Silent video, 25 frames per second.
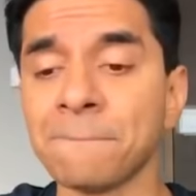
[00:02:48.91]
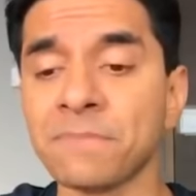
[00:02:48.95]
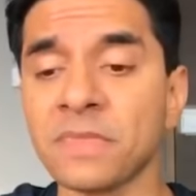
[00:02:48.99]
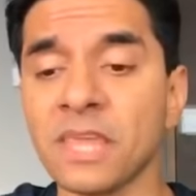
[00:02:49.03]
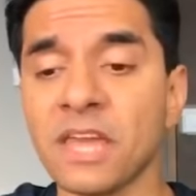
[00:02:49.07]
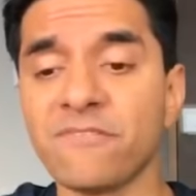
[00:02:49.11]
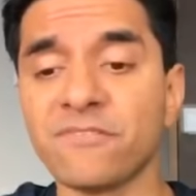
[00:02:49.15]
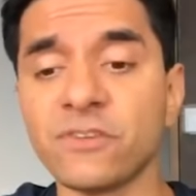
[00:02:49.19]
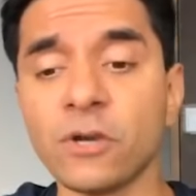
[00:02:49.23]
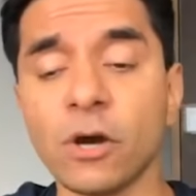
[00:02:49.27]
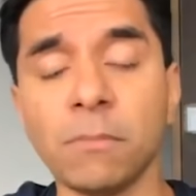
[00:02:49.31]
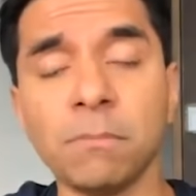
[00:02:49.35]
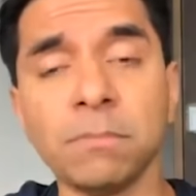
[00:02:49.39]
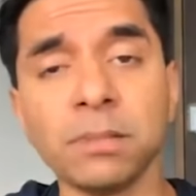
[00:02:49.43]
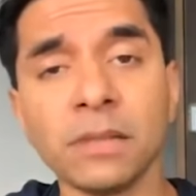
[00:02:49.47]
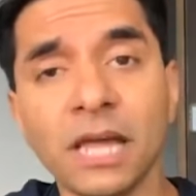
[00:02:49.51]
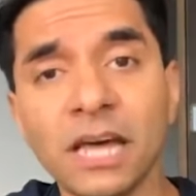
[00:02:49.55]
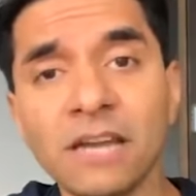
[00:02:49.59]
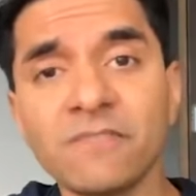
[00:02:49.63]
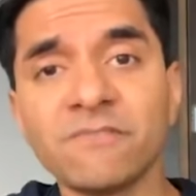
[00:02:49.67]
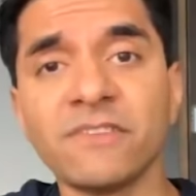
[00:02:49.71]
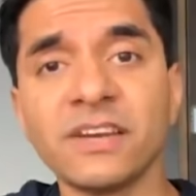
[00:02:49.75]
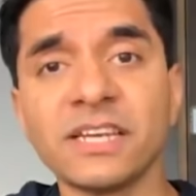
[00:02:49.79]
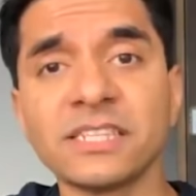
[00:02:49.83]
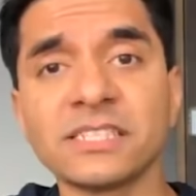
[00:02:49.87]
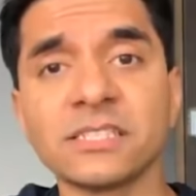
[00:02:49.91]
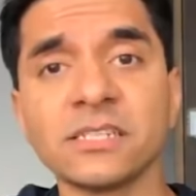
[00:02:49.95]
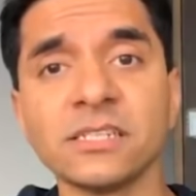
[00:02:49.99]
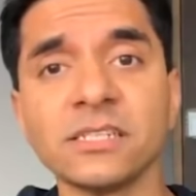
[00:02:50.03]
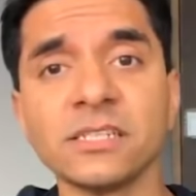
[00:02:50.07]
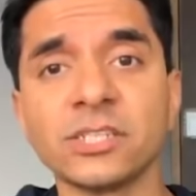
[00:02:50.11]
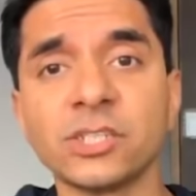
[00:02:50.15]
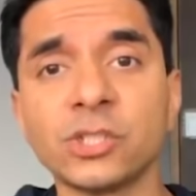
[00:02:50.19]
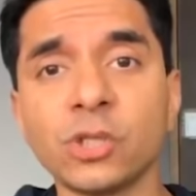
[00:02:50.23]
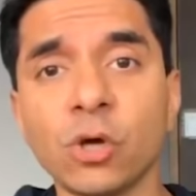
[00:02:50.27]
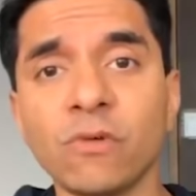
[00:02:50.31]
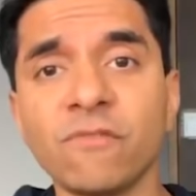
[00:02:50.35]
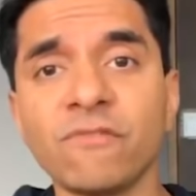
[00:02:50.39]
If your blood
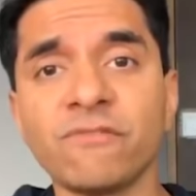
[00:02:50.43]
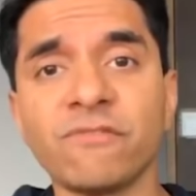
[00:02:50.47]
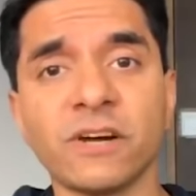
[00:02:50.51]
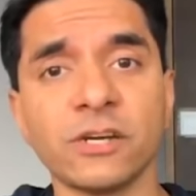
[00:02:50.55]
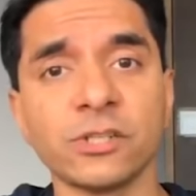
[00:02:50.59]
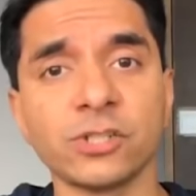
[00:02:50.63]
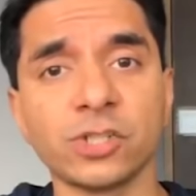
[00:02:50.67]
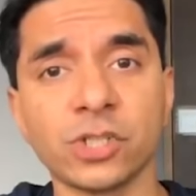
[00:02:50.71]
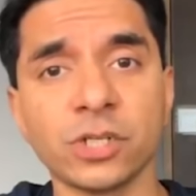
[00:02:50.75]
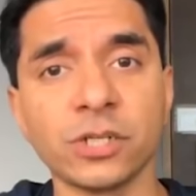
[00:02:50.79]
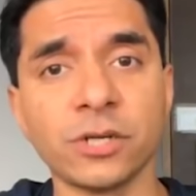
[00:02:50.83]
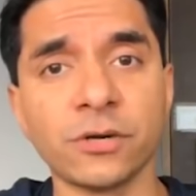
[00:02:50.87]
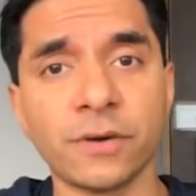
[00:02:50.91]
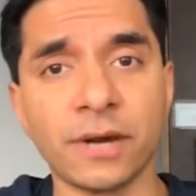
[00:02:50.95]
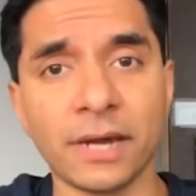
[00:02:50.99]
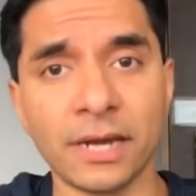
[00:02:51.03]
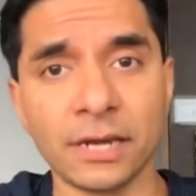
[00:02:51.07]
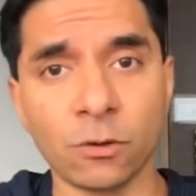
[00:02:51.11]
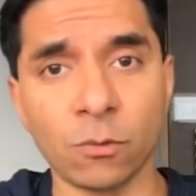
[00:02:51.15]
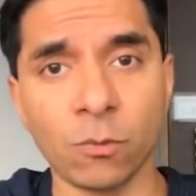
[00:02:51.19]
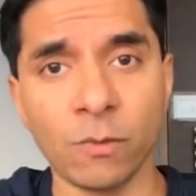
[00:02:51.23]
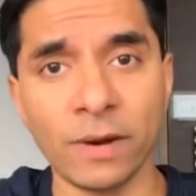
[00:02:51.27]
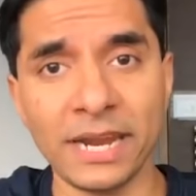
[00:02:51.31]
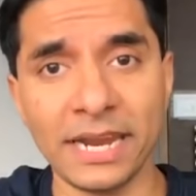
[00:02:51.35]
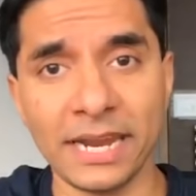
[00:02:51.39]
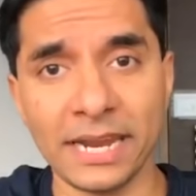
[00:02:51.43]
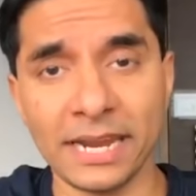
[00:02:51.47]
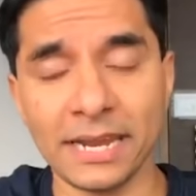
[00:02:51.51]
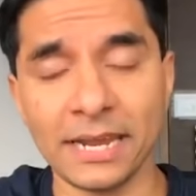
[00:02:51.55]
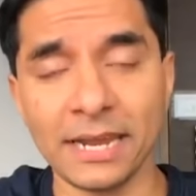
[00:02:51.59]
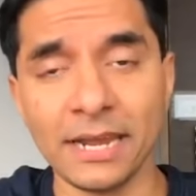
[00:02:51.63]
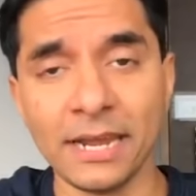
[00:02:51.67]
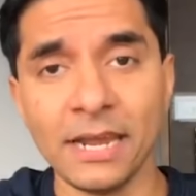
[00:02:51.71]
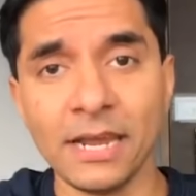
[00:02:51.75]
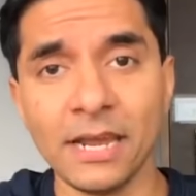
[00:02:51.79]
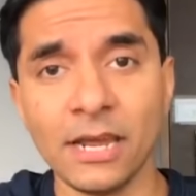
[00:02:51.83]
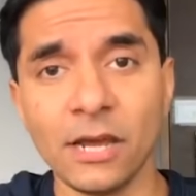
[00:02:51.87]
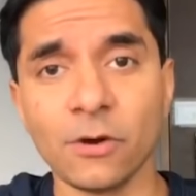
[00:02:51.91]
vessels don't function the right way,
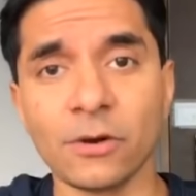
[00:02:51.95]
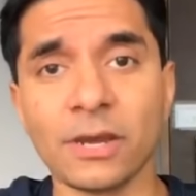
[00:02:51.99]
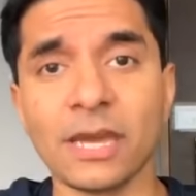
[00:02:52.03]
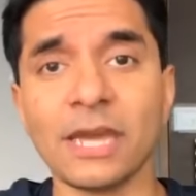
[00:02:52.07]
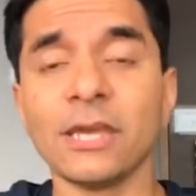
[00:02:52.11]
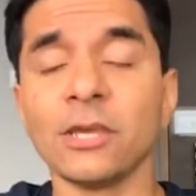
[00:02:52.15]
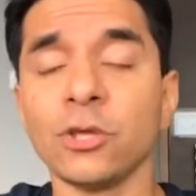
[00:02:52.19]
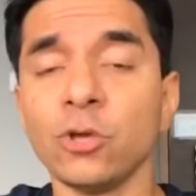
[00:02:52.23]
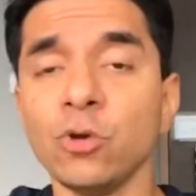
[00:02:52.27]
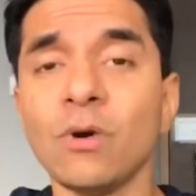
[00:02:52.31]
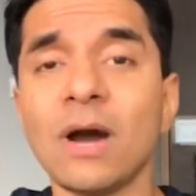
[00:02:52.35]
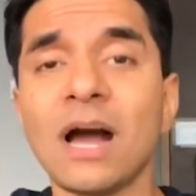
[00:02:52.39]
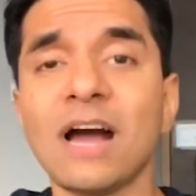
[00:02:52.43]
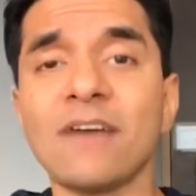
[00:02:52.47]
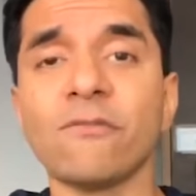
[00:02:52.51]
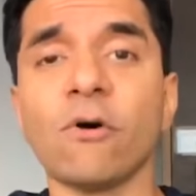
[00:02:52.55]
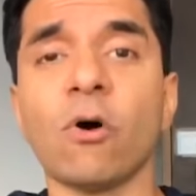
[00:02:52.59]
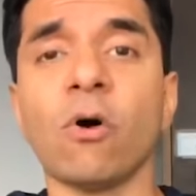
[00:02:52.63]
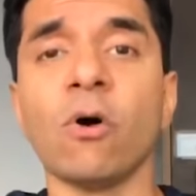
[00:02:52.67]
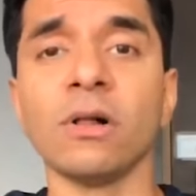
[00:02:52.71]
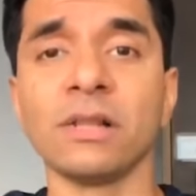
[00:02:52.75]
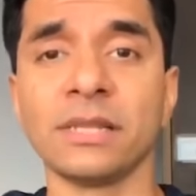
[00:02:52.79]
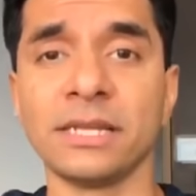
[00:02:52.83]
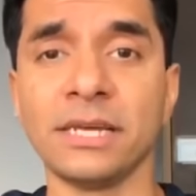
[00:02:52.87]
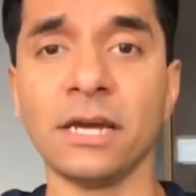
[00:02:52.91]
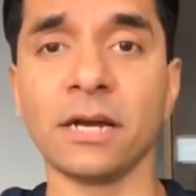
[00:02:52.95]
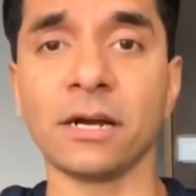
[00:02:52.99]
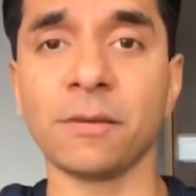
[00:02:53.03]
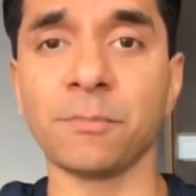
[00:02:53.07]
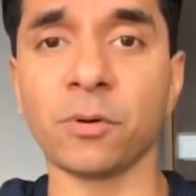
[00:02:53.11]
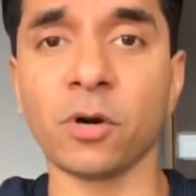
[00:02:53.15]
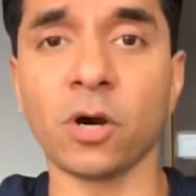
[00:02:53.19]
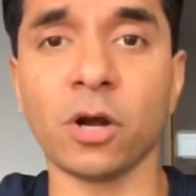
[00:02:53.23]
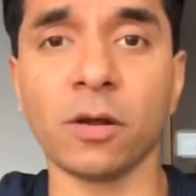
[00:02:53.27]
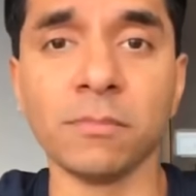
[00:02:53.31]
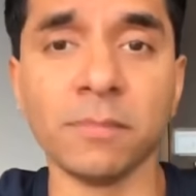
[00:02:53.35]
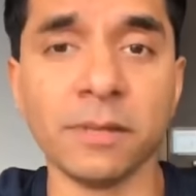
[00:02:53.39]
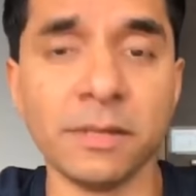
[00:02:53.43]
okay, you have all the other
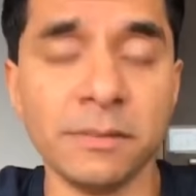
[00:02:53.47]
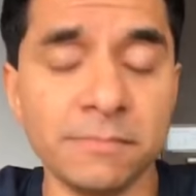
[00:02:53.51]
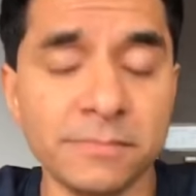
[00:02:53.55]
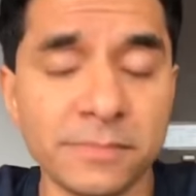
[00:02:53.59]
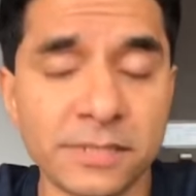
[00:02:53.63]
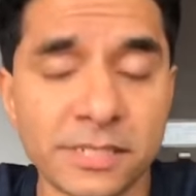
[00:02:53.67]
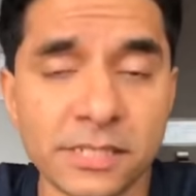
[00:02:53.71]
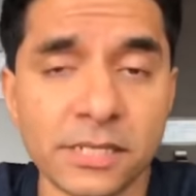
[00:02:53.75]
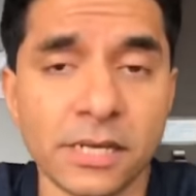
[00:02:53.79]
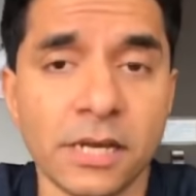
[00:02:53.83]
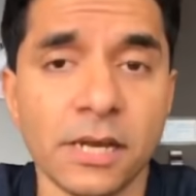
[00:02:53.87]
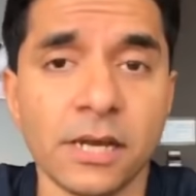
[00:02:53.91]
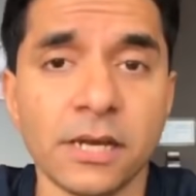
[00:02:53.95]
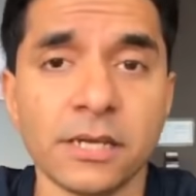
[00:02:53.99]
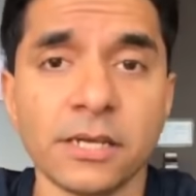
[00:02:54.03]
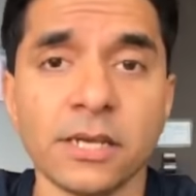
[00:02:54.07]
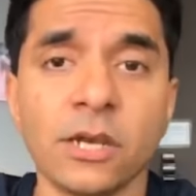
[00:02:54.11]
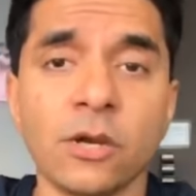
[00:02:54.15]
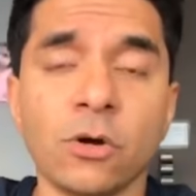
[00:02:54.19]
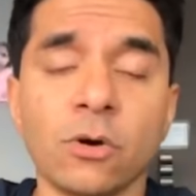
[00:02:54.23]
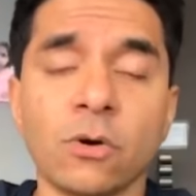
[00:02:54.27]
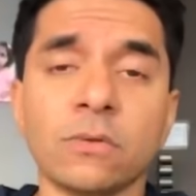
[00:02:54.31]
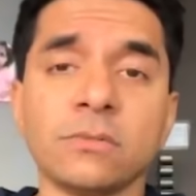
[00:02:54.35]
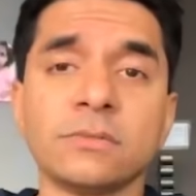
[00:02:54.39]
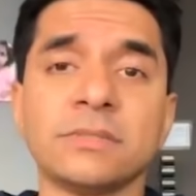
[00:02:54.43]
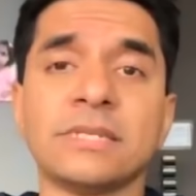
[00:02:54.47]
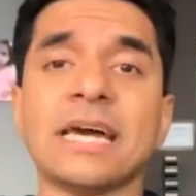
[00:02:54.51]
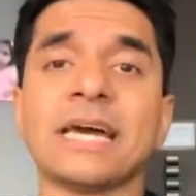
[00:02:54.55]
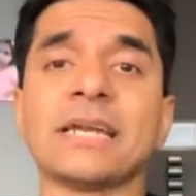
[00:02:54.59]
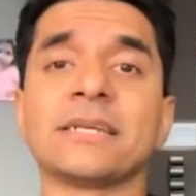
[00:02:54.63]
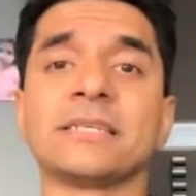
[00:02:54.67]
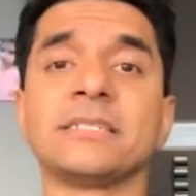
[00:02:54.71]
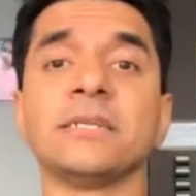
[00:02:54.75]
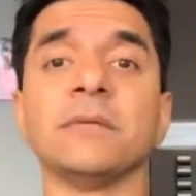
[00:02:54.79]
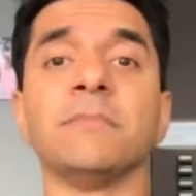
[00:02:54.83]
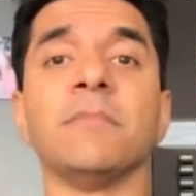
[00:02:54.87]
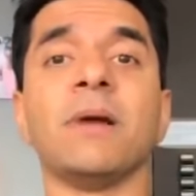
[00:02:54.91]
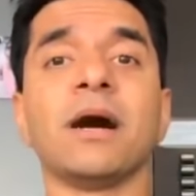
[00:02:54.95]
problems, you know,
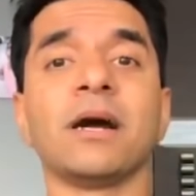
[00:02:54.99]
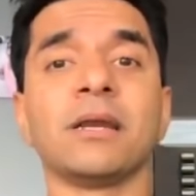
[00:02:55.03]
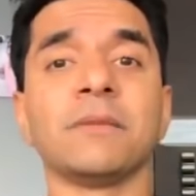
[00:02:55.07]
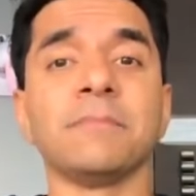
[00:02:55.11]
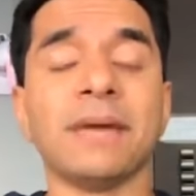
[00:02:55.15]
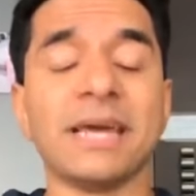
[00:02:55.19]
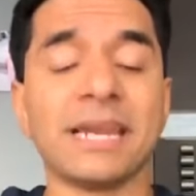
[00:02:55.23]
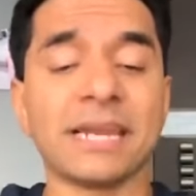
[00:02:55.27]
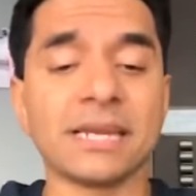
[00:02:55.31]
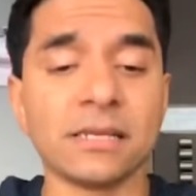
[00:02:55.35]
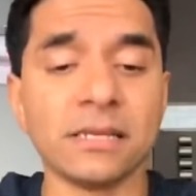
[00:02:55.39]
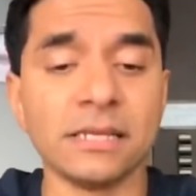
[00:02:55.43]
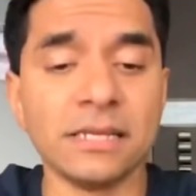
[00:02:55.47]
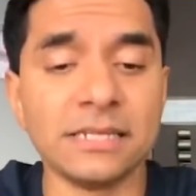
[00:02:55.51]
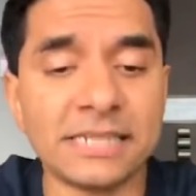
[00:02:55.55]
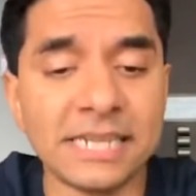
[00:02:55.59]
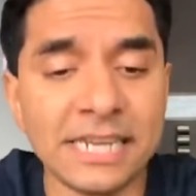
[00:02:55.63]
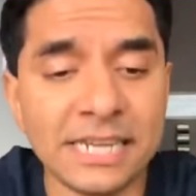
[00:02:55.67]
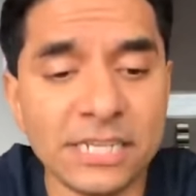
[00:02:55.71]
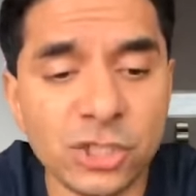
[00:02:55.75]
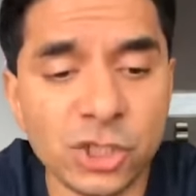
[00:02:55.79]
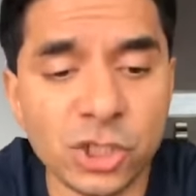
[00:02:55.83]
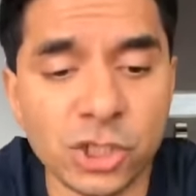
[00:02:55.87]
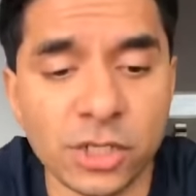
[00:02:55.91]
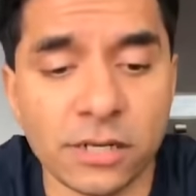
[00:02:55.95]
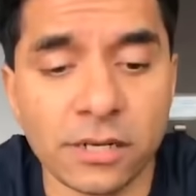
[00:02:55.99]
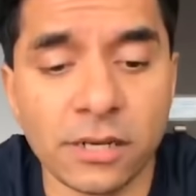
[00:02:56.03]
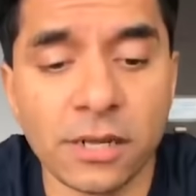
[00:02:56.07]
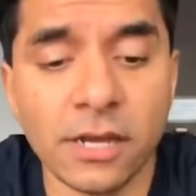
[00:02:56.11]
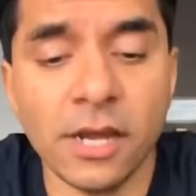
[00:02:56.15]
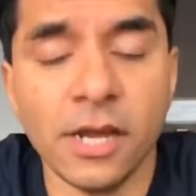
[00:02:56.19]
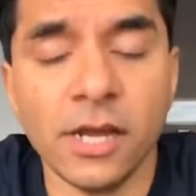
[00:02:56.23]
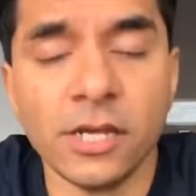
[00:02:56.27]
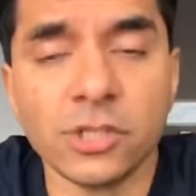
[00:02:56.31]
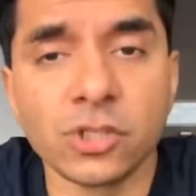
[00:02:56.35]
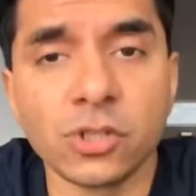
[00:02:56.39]
that demand medical attention.